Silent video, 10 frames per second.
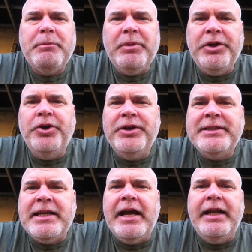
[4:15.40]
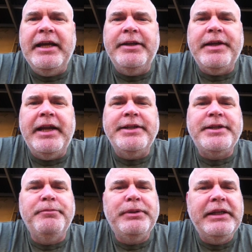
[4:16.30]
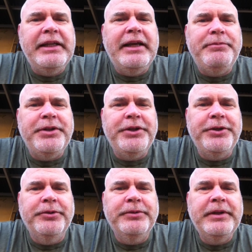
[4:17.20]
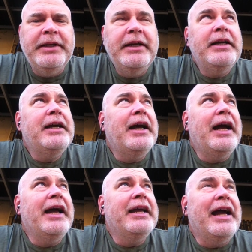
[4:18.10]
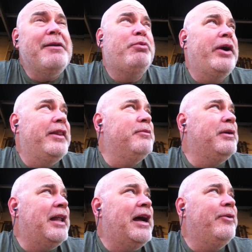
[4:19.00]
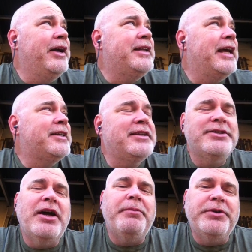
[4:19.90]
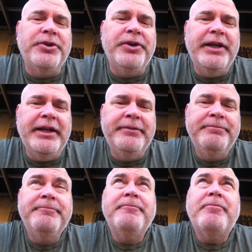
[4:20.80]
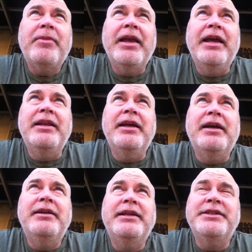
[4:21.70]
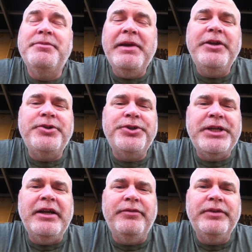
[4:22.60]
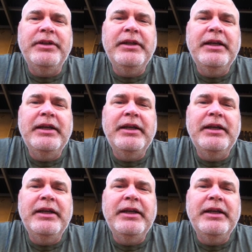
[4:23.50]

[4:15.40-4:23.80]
But you're deciding it. It's completely up to you. I pray that Malawi takes this opportunity and does a major shift.